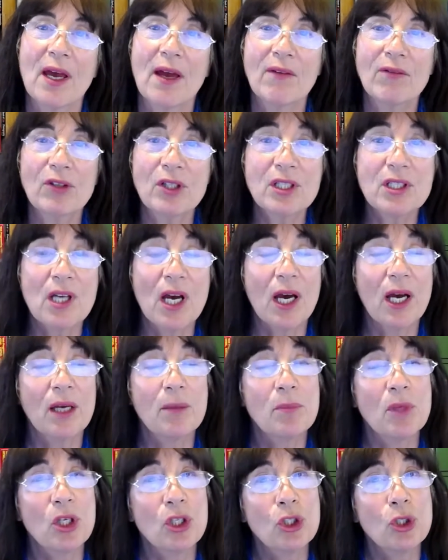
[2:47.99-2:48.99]
every
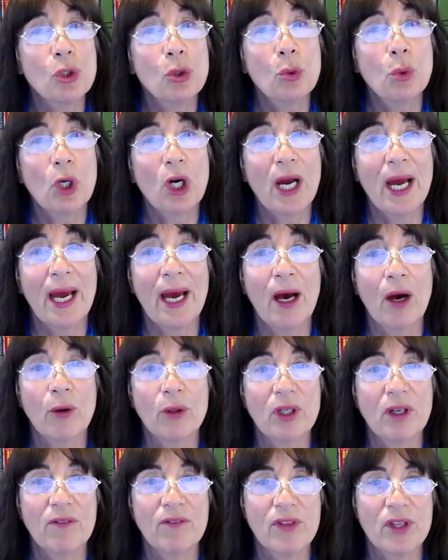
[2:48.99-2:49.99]
time you are
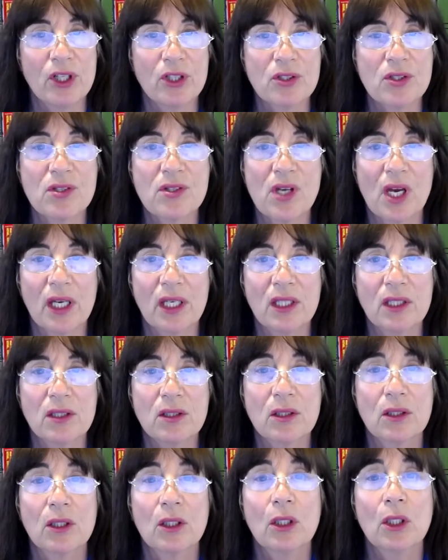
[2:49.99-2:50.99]
out of their sight.